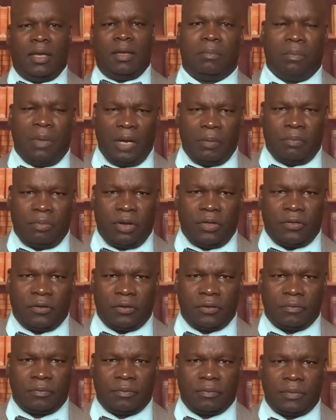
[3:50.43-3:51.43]
My
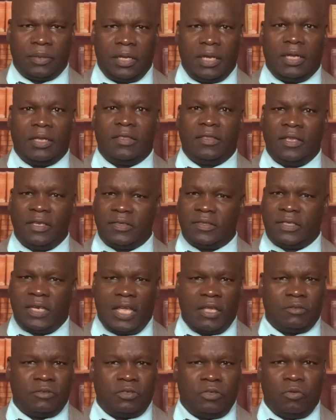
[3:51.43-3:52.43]
brother, this
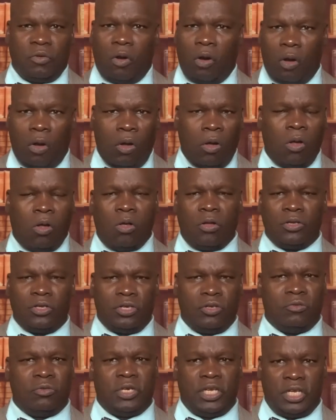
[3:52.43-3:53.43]
tells you all
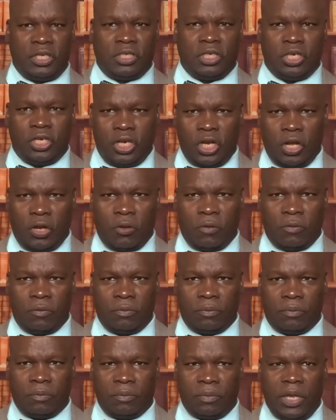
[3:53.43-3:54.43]
you need to know.
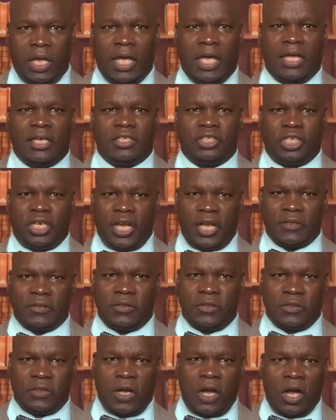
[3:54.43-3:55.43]

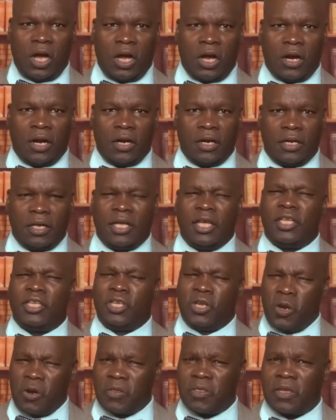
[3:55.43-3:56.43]
Chances are
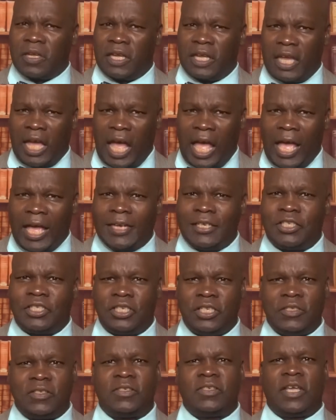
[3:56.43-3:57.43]
you're the guy
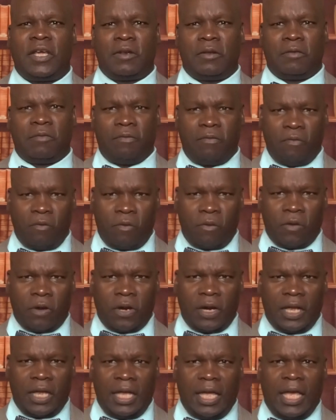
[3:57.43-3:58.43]
she settled
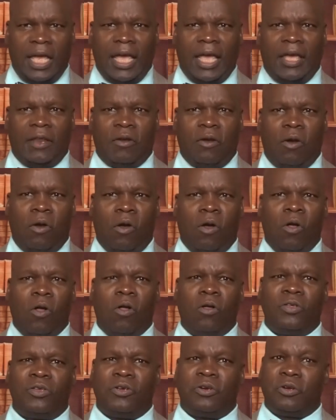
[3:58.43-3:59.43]
for, and
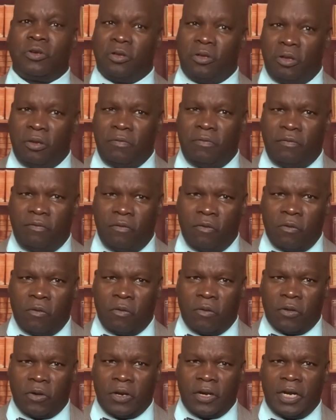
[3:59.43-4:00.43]
all you're good
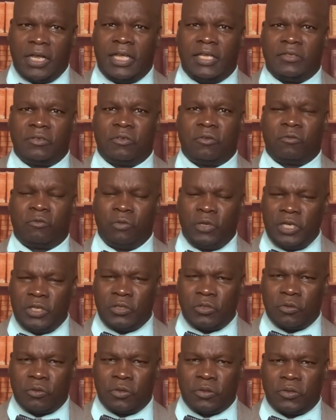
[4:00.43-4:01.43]
for is the
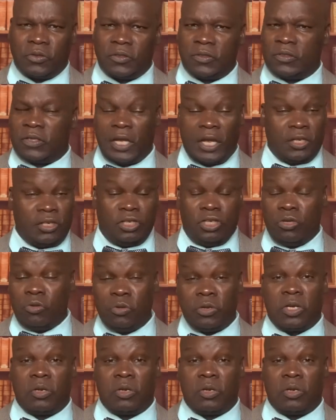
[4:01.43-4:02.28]
resources that you